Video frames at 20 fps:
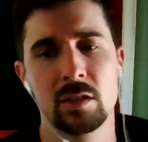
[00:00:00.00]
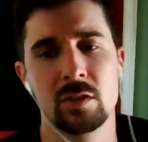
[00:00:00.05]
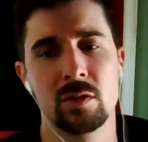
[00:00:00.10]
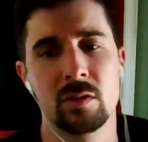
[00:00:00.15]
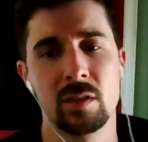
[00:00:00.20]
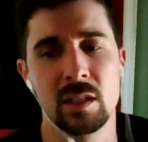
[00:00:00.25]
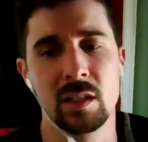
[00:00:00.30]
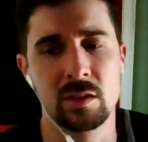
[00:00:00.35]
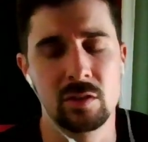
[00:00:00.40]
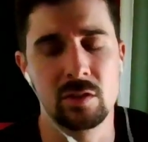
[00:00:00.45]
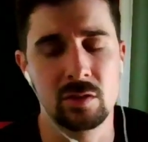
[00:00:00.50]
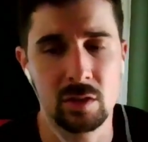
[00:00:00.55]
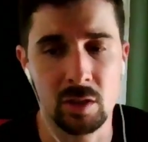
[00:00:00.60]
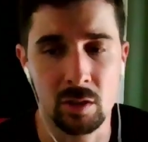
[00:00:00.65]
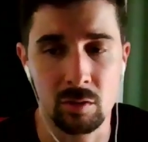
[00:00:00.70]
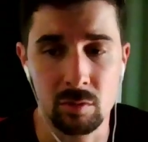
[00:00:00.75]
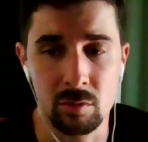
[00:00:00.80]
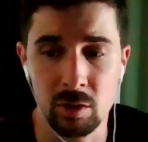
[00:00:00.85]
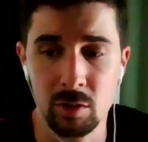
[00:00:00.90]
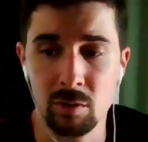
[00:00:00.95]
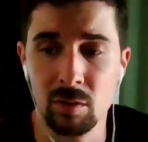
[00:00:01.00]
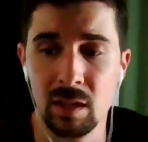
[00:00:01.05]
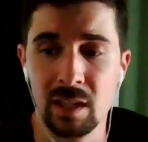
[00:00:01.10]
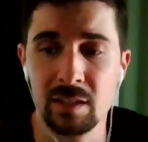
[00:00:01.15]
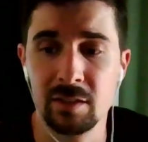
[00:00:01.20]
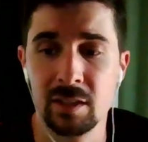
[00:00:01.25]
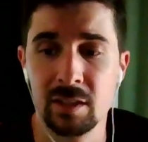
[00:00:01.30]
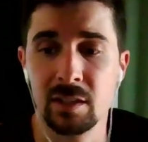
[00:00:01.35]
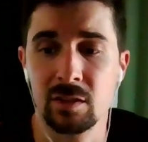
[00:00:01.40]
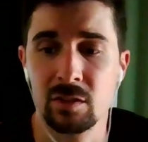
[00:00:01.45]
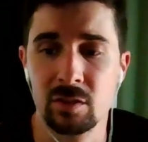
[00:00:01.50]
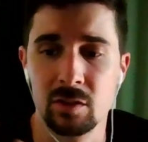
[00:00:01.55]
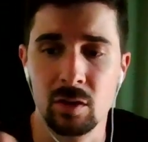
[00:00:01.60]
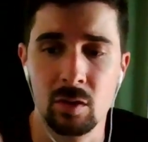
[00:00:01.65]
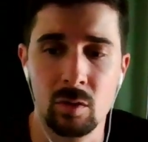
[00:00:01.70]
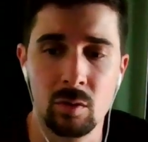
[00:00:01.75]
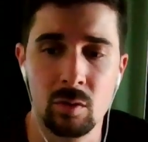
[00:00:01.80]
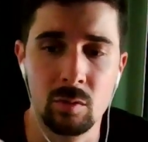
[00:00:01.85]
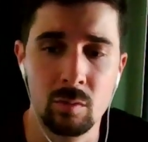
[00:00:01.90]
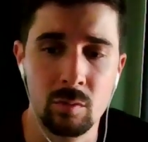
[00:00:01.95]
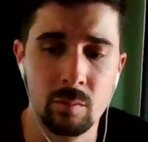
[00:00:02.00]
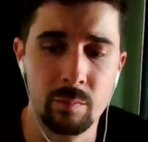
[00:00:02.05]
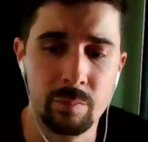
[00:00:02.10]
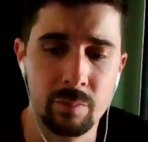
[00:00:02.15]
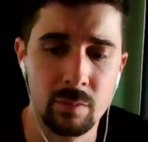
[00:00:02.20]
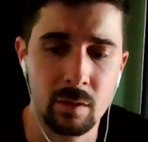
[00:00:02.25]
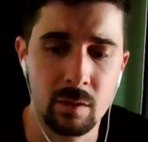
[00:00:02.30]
and so that's utilizing it so